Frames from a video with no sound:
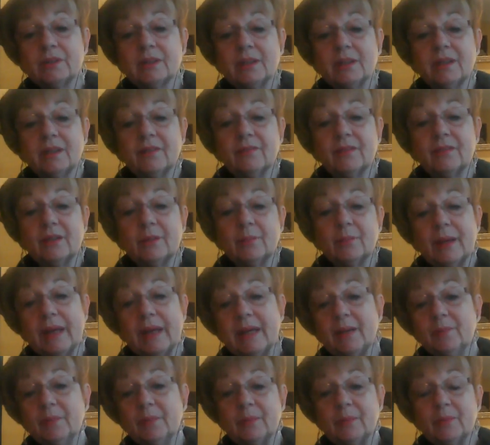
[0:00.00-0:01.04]
and if they're
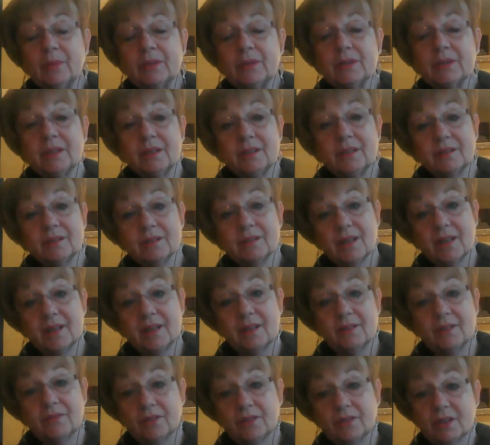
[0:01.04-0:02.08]
paid members, then they'll sign
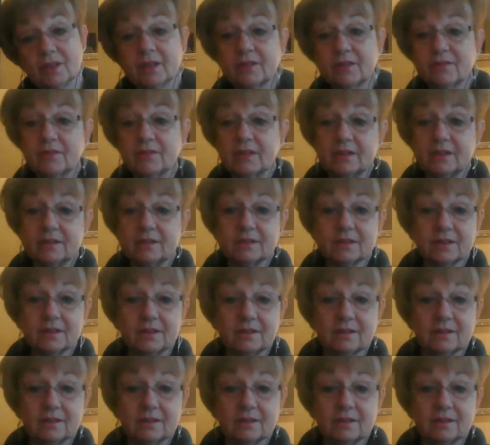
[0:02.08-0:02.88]
up for ClickFunnels